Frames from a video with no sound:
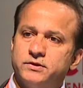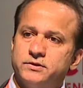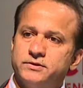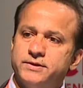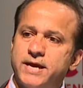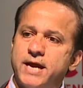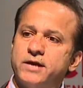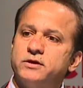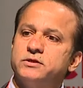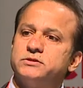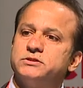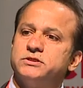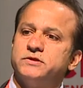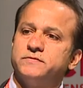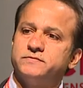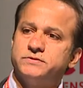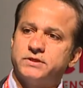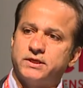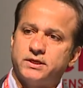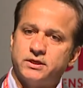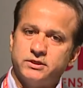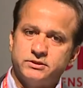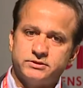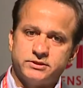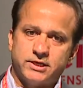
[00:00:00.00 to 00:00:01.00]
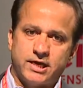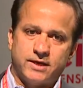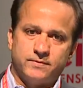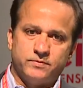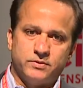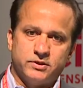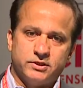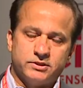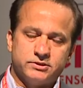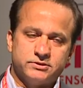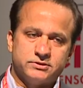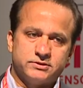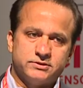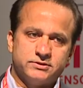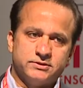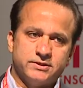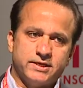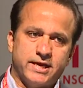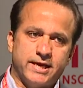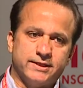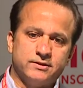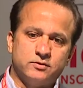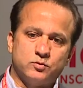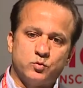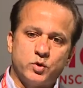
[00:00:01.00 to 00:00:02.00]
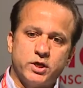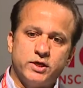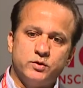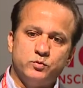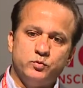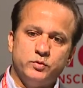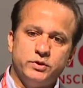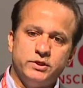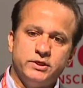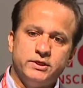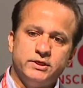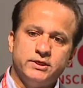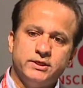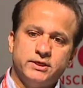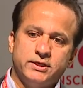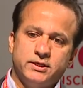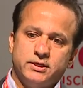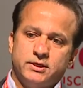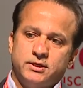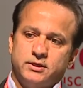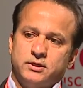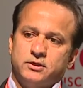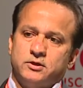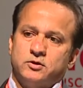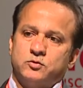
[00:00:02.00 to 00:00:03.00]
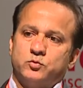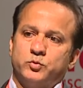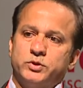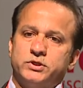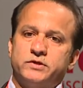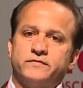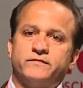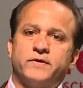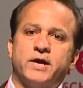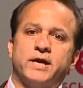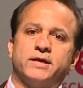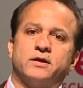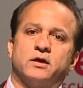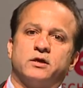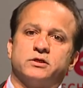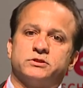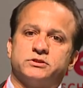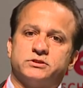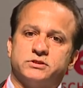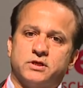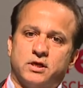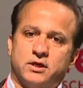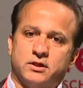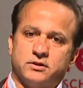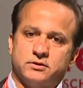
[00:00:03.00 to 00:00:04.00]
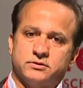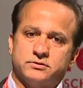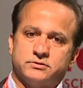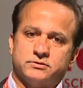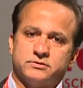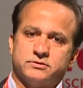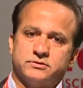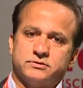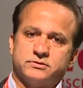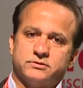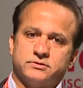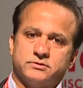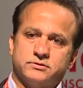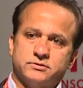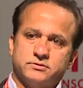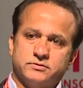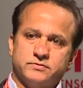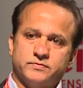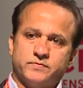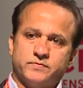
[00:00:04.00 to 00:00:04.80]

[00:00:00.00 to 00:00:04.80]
the narratives that are established, and the way we divide ourselves.